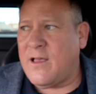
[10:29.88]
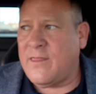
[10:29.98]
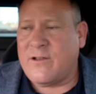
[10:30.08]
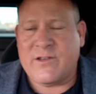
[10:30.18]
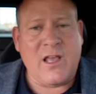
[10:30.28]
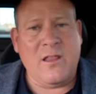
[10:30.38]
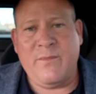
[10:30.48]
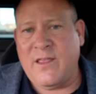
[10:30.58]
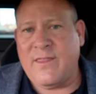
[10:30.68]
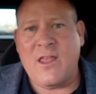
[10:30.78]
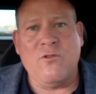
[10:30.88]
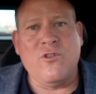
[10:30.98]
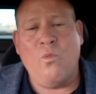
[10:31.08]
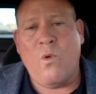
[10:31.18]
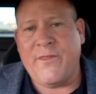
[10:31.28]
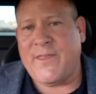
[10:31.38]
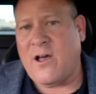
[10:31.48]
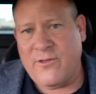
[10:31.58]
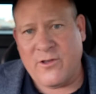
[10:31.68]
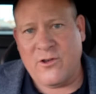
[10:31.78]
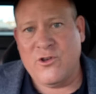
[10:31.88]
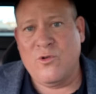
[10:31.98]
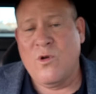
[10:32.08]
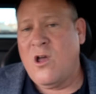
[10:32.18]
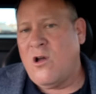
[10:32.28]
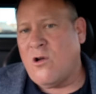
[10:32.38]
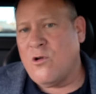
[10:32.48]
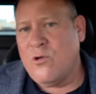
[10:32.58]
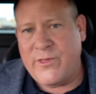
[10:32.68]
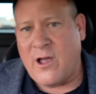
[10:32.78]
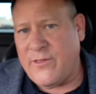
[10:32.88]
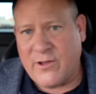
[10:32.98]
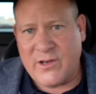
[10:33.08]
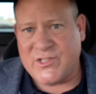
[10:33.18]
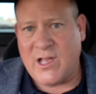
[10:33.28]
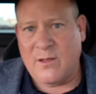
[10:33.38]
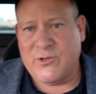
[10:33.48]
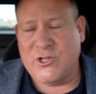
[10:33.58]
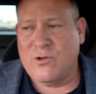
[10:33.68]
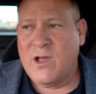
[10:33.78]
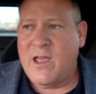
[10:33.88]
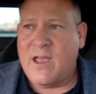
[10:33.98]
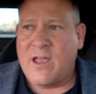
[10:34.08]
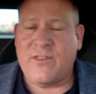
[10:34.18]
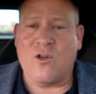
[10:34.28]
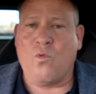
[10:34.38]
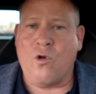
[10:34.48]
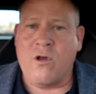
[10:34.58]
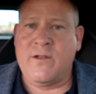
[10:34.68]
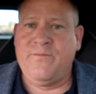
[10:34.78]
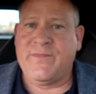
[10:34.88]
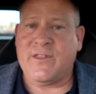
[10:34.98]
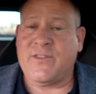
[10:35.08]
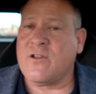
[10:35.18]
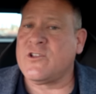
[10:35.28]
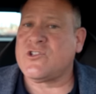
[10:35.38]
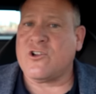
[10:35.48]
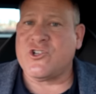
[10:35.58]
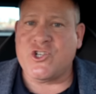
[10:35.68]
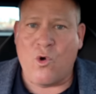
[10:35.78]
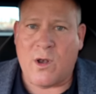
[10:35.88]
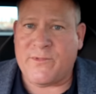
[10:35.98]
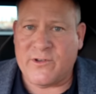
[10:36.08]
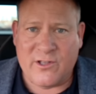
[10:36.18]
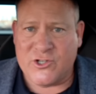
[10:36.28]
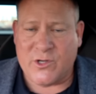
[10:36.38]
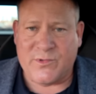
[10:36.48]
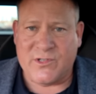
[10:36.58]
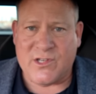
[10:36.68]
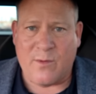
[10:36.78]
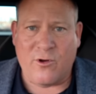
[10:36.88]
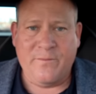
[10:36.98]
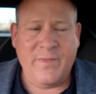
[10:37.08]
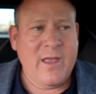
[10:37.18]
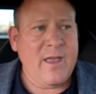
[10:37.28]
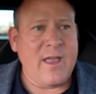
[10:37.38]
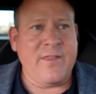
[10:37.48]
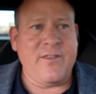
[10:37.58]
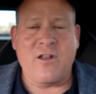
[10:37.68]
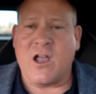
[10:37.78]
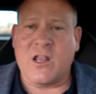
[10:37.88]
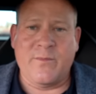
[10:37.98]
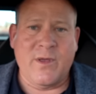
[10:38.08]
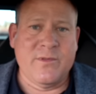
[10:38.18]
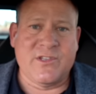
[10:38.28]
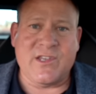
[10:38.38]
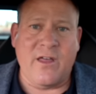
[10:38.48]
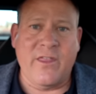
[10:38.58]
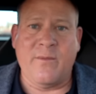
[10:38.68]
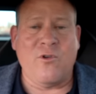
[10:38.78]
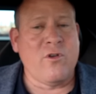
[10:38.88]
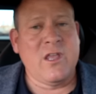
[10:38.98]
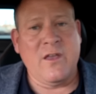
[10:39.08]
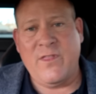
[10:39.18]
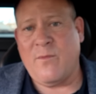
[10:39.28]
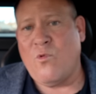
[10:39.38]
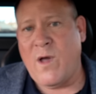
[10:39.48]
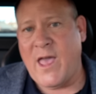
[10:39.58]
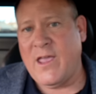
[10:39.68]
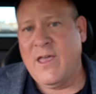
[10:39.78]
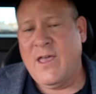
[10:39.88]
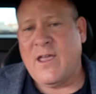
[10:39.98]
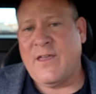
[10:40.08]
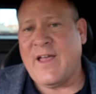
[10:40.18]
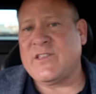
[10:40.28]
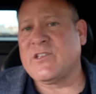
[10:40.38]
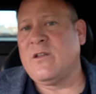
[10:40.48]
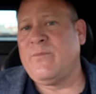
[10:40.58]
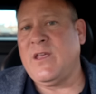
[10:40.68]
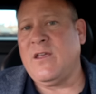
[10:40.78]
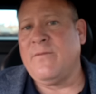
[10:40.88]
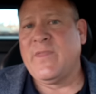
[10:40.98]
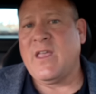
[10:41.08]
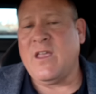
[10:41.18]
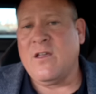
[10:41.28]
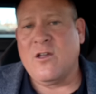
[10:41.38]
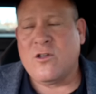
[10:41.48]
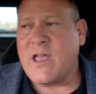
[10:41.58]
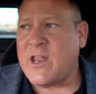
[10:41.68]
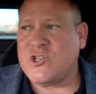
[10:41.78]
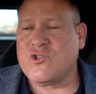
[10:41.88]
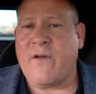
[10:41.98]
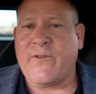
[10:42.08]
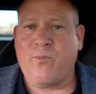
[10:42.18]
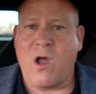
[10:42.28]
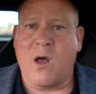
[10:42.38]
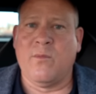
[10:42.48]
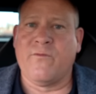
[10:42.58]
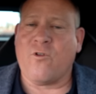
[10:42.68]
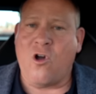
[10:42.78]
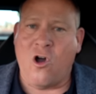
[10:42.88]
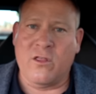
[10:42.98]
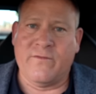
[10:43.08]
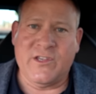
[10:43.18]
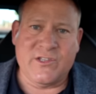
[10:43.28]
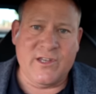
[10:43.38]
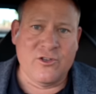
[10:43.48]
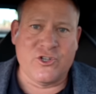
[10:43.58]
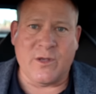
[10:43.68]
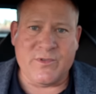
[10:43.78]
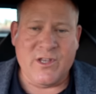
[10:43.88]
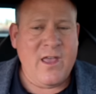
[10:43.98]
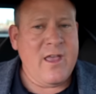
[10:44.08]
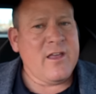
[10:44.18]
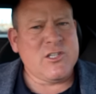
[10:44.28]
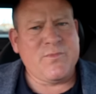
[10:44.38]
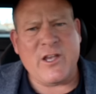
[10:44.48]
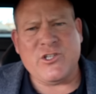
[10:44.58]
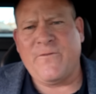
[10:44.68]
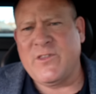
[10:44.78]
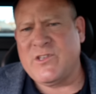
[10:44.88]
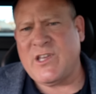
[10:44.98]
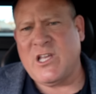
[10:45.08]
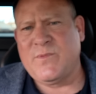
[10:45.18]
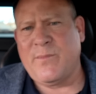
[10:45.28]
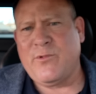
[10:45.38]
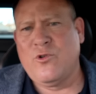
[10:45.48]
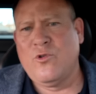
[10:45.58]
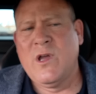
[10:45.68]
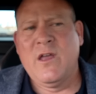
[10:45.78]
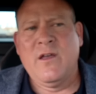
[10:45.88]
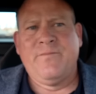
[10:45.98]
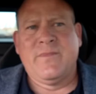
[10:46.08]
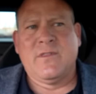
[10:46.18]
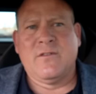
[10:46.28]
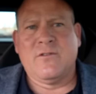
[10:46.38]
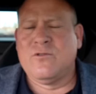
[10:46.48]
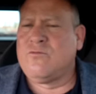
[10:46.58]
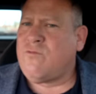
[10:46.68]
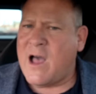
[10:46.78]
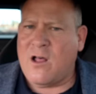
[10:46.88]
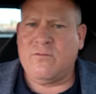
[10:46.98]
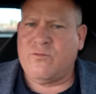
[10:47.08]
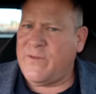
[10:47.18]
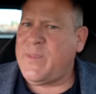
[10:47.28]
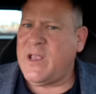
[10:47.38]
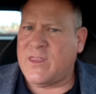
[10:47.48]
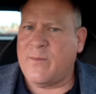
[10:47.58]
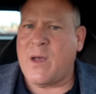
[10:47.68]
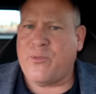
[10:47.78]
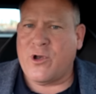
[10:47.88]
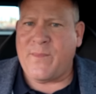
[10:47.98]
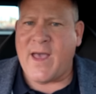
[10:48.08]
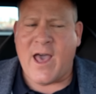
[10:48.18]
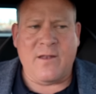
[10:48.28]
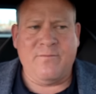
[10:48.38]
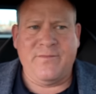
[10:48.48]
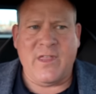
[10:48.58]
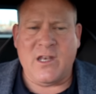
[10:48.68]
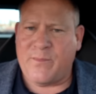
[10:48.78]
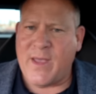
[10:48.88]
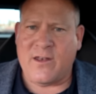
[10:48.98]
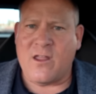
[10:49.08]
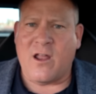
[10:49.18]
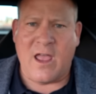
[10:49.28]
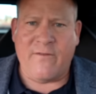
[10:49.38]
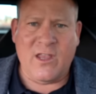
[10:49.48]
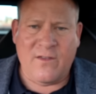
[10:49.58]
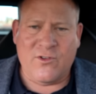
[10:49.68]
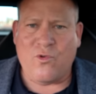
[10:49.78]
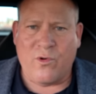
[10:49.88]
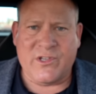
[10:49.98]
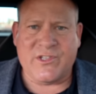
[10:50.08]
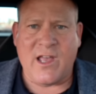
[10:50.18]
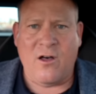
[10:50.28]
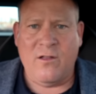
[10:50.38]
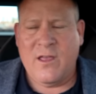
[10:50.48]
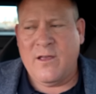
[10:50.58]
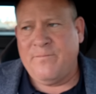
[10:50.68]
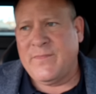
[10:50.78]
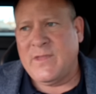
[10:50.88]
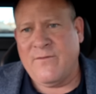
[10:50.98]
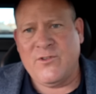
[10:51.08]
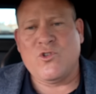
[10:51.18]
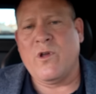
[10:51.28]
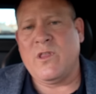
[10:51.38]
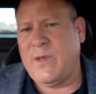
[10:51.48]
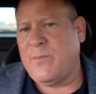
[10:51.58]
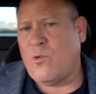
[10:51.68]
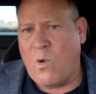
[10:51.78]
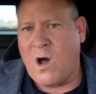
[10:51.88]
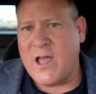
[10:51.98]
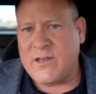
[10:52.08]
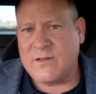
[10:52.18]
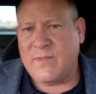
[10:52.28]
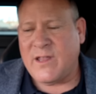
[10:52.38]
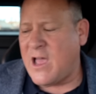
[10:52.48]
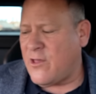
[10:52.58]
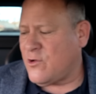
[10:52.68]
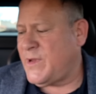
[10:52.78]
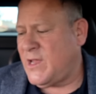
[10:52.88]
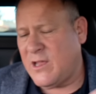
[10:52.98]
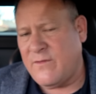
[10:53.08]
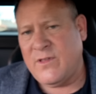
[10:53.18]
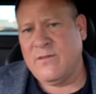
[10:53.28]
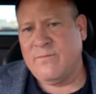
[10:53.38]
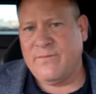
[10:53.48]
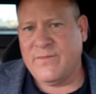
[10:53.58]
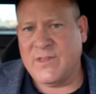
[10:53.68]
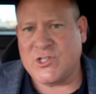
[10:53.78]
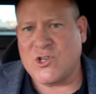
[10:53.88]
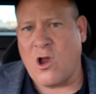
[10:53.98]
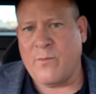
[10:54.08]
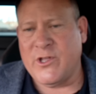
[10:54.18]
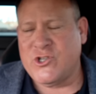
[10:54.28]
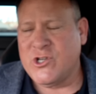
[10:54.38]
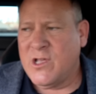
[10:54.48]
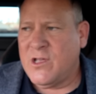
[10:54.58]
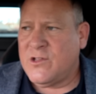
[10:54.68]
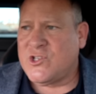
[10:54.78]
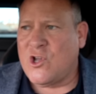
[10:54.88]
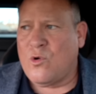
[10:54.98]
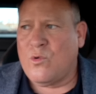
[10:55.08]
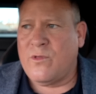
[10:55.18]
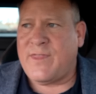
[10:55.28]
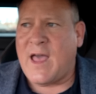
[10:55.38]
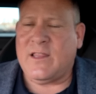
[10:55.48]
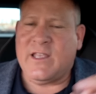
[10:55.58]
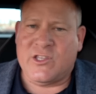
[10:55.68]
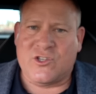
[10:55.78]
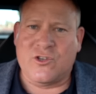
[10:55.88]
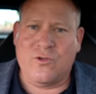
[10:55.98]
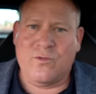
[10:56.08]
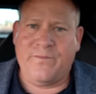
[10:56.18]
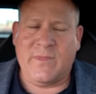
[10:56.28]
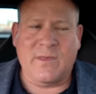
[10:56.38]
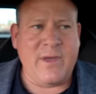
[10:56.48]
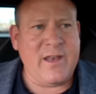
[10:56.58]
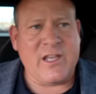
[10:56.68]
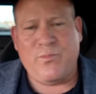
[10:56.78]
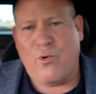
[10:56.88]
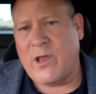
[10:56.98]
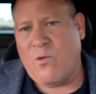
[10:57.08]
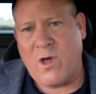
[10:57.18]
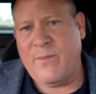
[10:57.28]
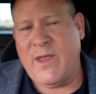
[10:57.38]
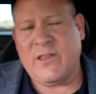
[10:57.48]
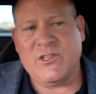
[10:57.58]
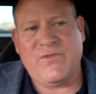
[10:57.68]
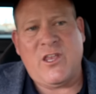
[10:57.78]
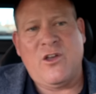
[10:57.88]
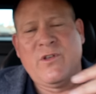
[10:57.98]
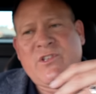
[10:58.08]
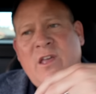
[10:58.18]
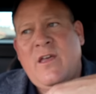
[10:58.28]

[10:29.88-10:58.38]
they're telling me they don't know what the hell they're going to do or who the hell they're going to sell them to. And they're worried that they're going to start showing up to dealerships in summer and they're not going to be able to sell them or give them away. And that's going to be a catastrophic problem for all of these dealerships. And especially for these salespeople who we beat them up pretty bad. They depend on having inventory to sell, inventory that people want, and now they're being given this garbage. So that leads to my next point I wanted to make in this video is